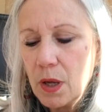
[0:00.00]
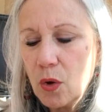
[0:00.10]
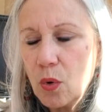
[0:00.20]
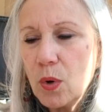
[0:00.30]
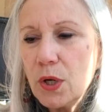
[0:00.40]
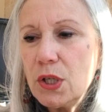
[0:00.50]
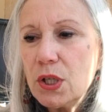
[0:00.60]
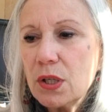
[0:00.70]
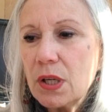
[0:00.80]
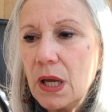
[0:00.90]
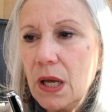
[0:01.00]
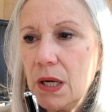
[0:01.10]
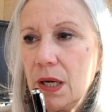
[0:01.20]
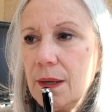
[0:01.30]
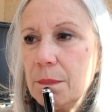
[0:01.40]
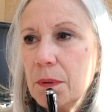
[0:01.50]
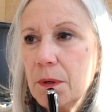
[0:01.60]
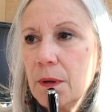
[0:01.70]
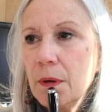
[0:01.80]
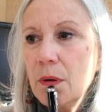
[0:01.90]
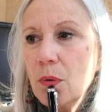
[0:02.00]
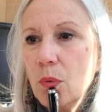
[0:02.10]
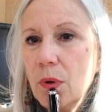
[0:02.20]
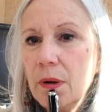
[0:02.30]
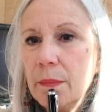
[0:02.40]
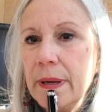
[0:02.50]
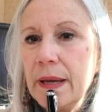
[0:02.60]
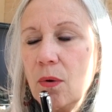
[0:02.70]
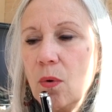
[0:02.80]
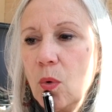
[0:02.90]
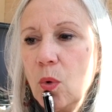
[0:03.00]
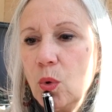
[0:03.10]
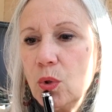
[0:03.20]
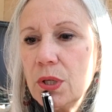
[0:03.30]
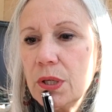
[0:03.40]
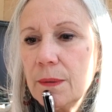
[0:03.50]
going to cut up one of my old